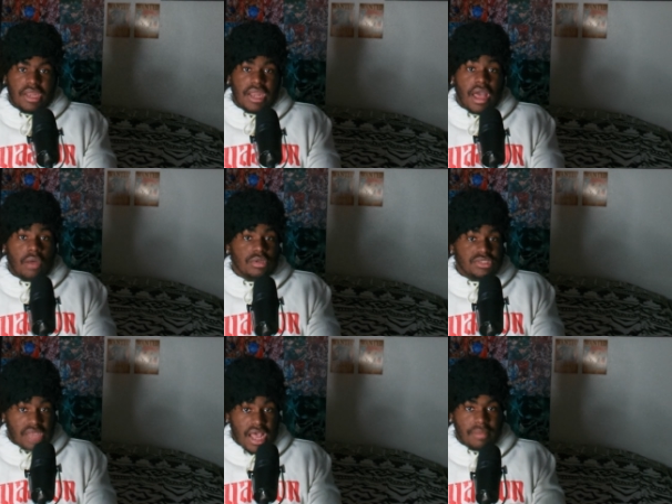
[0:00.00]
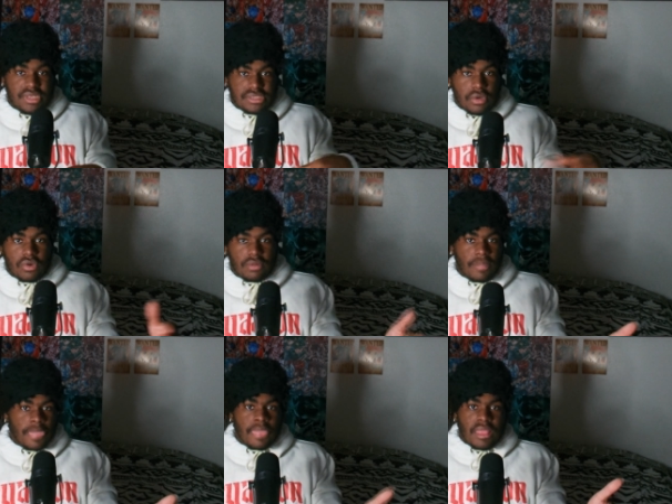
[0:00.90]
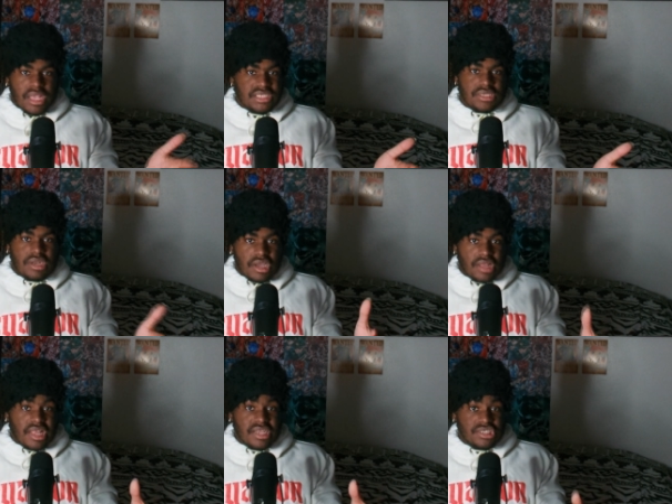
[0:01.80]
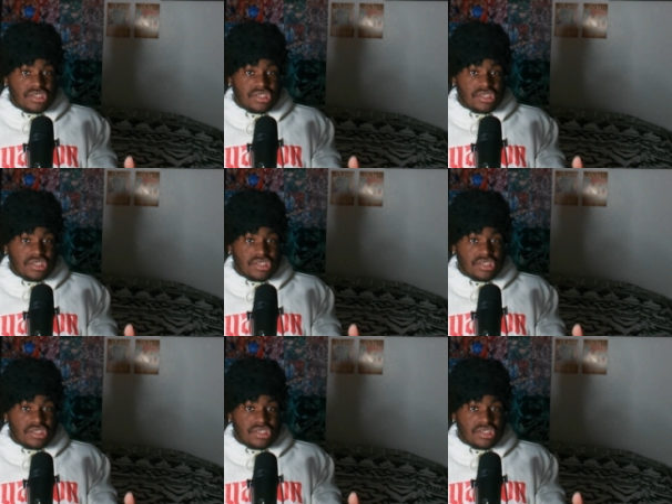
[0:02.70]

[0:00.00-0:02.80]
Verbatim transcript: now Tommy's told him he's gonna cut that shit